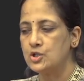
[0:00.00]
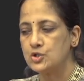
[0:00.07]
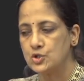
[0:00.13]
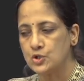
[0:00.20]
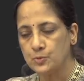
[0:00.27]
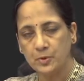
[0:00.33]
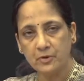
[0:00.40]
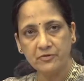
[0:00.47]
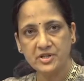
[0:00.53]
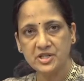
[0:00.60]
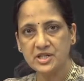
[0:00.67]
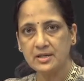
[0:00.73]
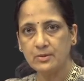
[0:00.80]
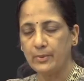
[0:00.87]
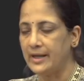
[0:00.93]

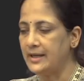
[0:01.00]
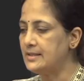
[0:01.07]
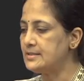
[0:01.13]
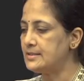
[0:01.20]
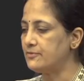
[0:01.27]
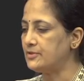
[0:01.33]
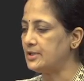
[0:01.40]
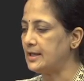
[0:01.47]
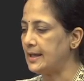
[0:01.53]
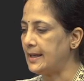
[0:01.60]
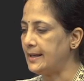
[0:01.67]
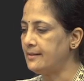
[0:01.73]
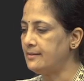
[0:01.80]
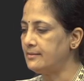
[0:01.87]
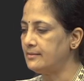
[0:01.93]
Superficial veins of the
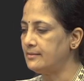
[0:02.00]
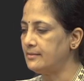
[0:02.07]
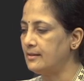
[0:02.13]
leg,